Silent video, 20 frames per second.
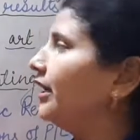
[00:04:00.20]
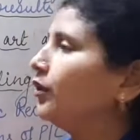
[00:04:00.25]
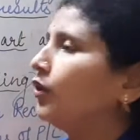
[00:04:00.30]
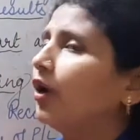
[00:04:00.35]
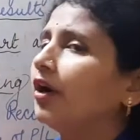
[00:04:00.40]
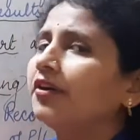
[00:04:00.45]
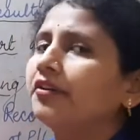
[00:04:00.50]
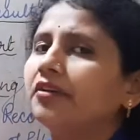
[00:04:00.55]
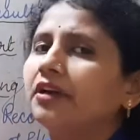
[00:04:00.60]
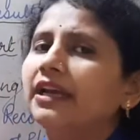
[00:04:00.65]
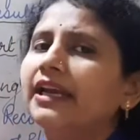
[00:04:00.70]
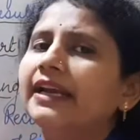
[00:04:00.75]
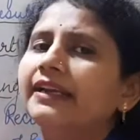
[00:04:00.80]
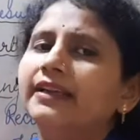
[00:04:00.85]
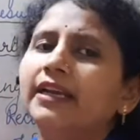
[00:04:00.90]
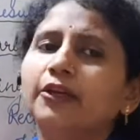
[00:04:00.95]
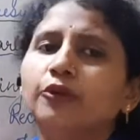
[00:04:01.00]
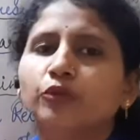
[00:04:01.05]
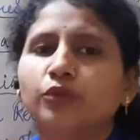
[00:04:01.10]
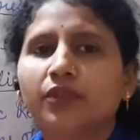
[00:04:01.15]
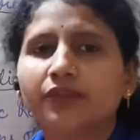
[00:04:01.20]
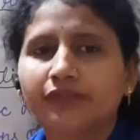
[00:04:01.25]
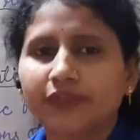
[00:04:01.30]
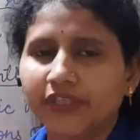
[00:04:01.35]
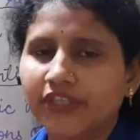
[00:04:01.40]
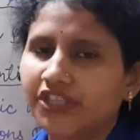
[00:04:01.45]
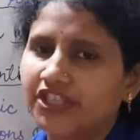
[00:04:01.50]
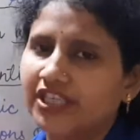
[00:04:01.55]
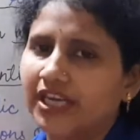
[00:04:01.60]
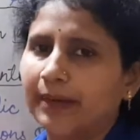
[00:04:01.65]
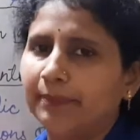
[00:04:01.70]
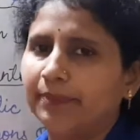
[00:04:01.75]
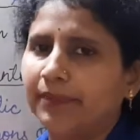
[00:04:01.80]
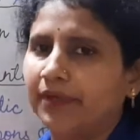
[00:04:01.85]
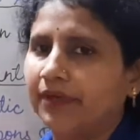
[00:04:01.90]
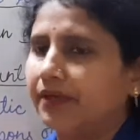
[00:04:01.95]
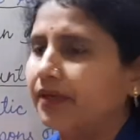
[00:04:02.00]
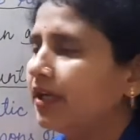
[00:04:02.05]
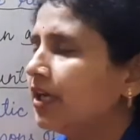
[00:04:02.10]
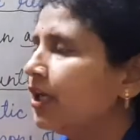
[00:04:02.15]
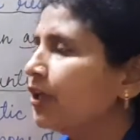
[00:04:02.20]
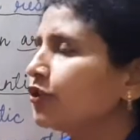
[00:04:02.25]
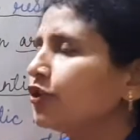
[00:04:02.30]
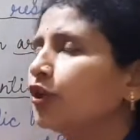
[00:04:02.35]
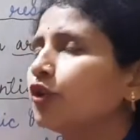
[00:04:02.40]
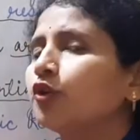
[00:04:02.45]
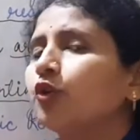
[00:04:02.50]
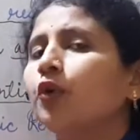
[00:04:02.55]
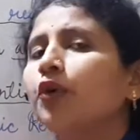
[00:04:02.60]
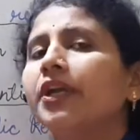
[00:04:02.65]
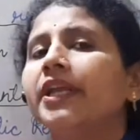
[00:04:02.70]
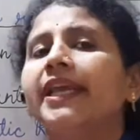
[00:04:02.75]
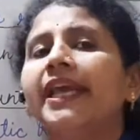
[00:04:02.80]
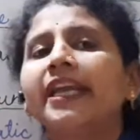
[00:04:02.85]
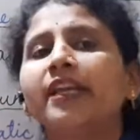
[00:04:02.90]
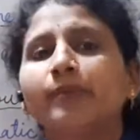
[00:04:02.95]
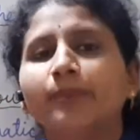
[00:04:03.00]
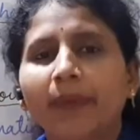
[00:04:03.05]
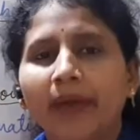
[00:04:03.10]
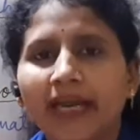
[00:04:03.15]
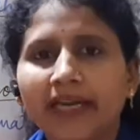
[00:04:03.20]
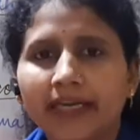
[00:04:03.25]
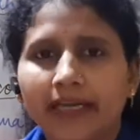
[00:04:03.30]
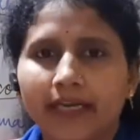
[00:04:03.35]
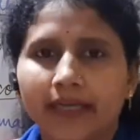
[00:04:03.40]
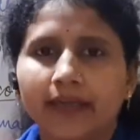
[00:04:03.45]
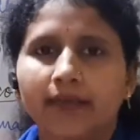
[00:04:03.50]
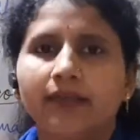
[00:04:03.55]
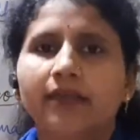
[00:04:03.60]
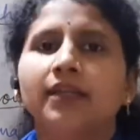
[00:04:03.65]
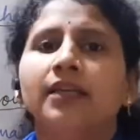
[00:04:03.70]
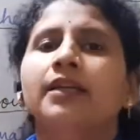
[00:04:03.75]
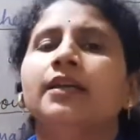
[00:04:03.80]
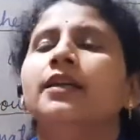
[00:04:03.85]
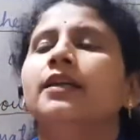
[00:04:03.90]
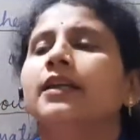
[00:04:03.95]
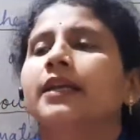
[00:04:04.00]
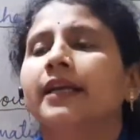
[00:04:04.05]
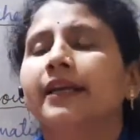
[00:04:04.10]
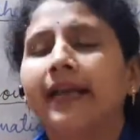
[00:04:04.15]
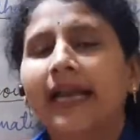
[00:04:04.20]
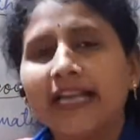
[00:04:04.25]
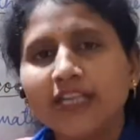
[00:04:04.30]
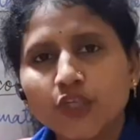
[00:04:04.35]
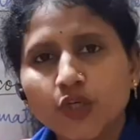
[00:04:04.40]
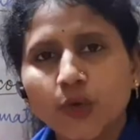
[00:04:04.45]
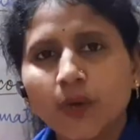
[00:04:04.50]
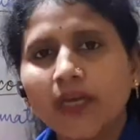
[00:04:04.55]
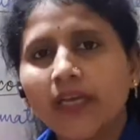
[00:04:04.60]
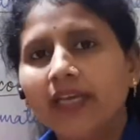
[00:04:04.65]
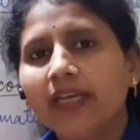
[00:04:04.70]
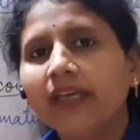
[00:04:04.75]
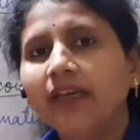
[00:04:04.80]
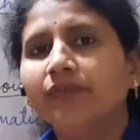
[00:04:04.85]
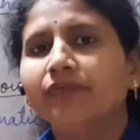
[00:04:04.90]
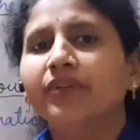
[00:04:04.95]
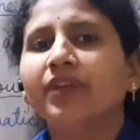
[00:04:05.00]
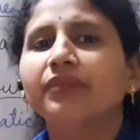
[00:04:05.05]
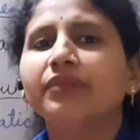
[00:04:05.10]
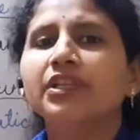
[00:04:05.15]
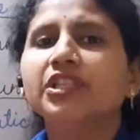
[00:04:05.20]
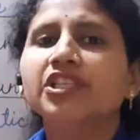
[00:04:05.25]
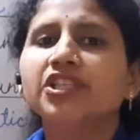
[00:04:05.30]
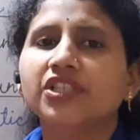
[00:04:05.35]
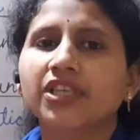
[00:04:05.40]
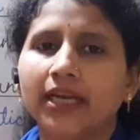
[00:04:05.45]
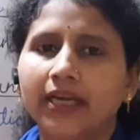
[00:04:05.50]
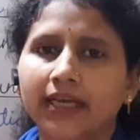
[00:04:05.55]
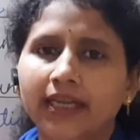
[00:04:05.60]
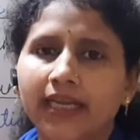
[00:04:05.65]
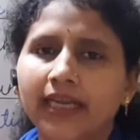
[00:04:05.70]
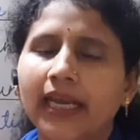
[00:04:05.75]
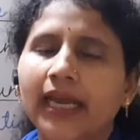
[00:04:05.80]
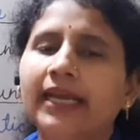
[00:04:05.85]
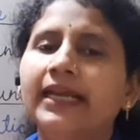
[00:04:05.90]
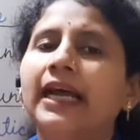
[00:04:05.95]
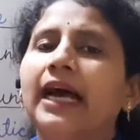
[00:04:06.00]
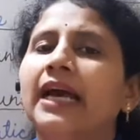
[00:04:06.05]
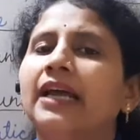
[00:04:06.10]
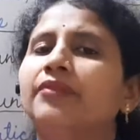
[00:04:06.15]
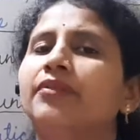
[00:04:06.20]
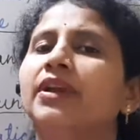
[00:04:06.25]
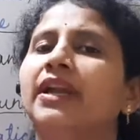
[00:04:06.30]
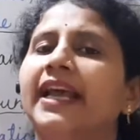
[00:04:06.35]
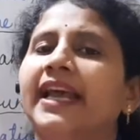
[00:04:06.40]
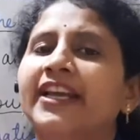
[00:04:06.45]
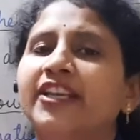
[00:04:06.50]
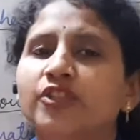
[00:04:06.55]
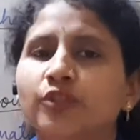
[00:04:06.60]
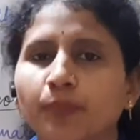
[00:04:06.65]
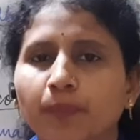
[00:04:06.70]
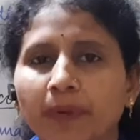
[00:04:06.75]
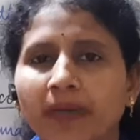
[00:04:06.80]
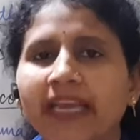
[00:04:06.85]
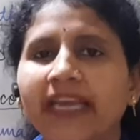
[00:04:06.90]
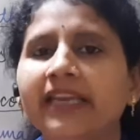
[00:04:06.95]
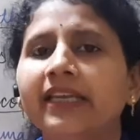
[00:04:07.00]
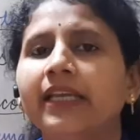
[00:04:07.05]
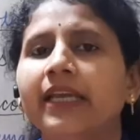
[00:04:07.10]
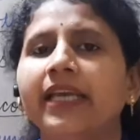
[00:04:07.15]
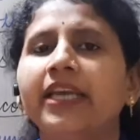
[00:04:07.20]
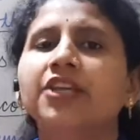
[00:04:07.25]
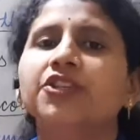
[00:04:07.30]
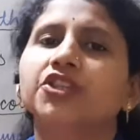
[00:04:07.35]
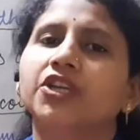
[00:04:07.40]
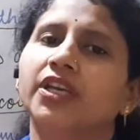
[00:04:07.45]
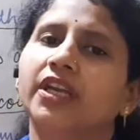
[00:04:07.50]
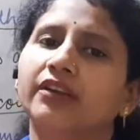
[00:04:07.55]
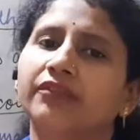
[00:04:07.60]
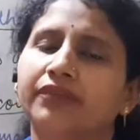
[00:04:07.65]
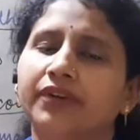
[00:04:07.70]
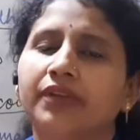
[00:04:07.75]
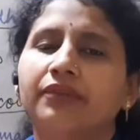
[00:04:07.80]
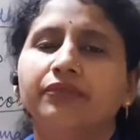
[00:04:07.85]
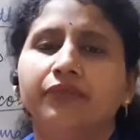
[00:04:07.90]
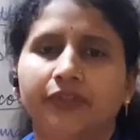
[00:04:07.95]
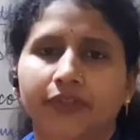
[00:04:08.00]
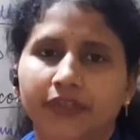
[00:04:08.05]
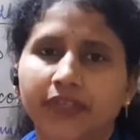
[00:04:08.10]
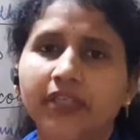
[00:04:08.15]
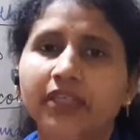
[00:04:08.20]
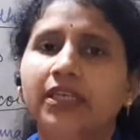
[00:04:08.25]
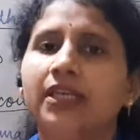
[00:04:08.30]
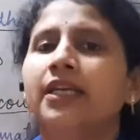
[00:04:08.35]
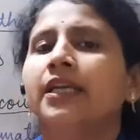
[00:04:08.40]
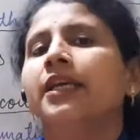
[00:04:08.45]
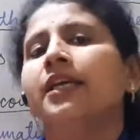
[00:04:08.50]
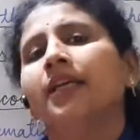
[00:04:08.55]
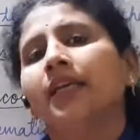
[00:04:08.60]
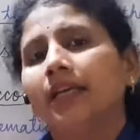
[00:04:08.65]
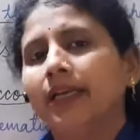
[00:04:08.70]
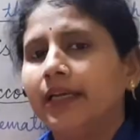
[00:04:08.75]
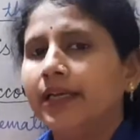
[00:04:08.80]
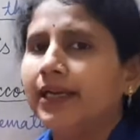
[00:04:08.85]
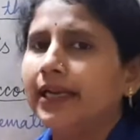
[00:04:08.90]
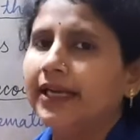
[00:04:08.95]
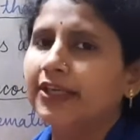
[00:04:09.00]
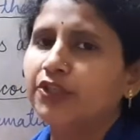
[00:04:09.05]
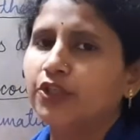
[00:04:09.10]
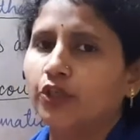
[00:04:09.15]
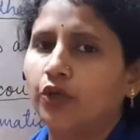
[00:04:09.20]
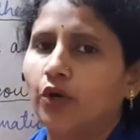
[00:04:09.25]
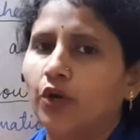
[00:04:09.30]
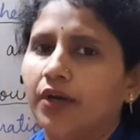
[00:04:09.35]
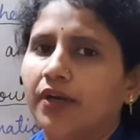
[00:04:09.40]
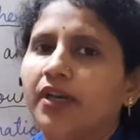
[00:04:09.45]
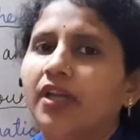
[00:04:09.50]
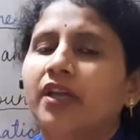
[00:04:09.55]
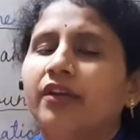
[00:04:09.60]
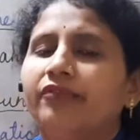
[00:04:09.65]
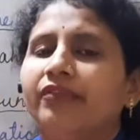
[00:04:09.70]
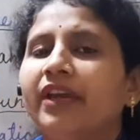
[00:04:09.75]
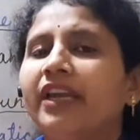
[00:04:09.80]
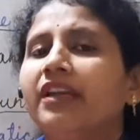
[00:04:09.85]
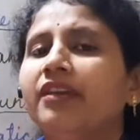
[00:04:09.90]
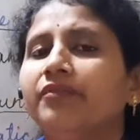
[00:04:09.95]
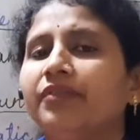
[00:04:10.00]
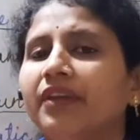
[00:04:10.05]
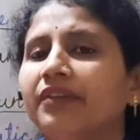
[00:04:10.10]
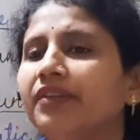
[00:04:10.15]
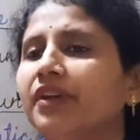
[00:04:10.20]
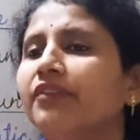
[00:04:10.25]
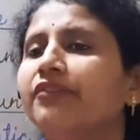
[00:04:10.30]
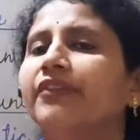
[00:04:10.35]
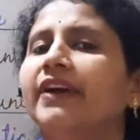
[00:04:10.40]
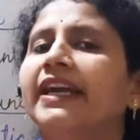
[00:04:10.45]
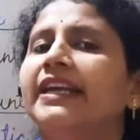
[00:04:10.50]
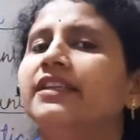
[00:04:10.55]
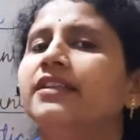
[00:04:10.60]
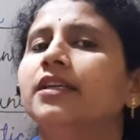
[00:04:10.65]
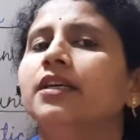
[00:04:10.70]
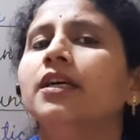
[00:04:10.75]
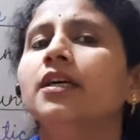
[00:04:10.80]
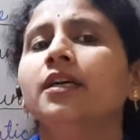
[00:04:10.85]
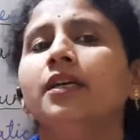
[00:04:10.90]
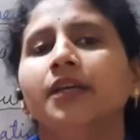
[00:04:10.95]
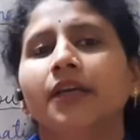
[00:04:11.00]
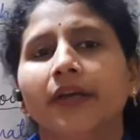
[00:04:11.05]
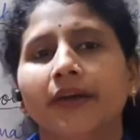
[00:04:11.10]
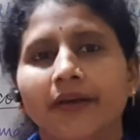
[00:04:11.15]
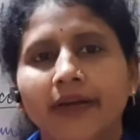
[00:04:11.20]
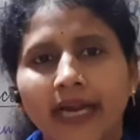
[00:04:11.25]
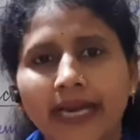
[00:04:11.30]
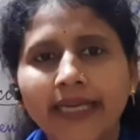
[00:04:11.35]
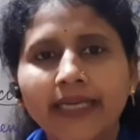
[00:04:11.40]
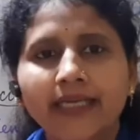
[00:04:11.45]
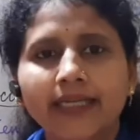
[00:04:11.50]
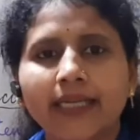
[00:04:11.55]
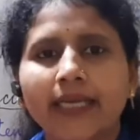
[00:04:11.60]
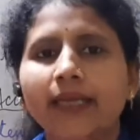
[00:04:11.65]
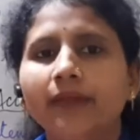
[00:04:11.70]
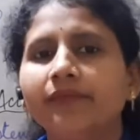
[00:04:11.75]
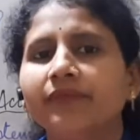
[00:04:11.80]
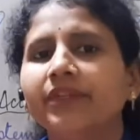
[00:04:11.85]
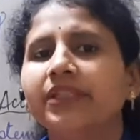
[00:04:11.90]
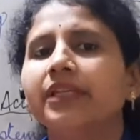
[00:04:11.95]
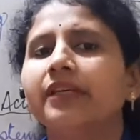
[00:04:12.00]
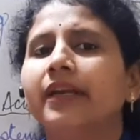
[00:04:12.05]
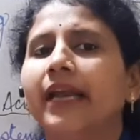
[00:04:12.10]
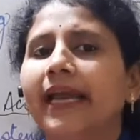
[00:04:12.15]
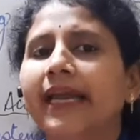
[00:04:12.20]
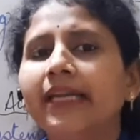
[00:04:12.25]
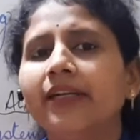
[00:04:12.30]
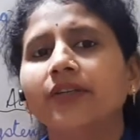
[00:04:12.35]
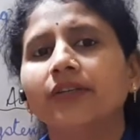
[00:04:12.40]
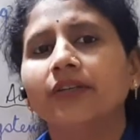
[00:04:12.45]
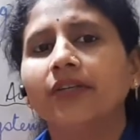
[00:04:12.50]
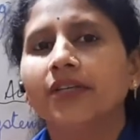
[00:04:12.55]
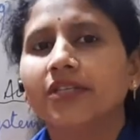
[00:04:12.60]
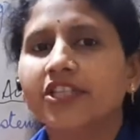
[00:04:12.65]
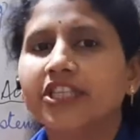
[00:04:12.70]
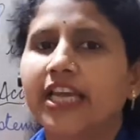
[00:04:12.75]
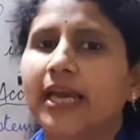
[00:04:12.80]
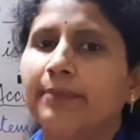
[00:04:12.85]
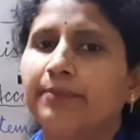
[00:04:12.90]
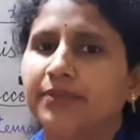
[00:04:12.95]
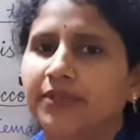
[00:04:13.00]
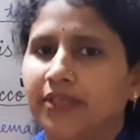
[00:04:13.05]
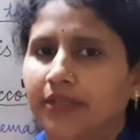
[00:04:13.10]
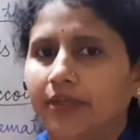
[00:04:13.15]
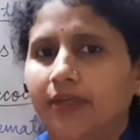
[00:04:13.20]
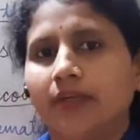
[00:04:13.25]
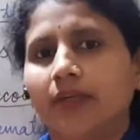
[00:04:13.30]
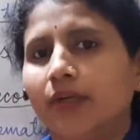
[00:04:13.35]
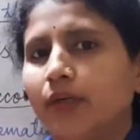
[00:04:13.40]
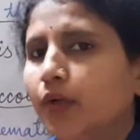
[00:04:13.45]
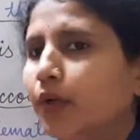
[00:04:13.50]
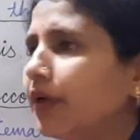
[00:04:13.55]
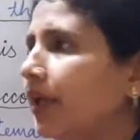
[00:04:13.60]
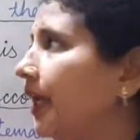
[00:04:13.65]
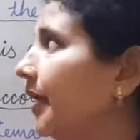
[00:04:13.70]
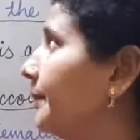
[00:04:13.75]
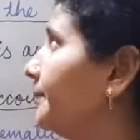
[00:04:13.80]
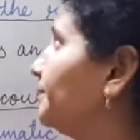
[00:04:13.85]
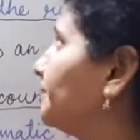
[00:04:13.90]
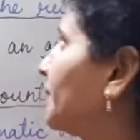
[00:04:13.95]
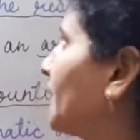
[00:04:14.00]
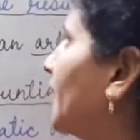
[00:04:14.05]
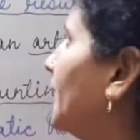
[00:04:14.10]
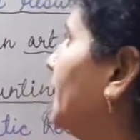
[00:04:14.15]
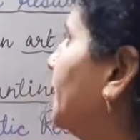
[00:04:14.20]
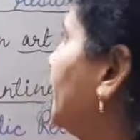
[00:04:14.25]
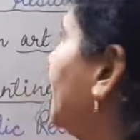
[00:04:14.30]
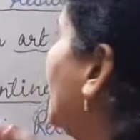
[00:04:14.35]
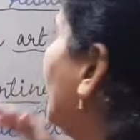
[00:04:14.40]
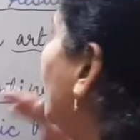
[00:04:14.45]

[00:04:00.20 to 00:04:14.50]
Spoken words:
not related to the first chapter. So don't get panic. Gradually we will study and I will explain each and every word later on when we will find the right time with the right chapter. Okay, now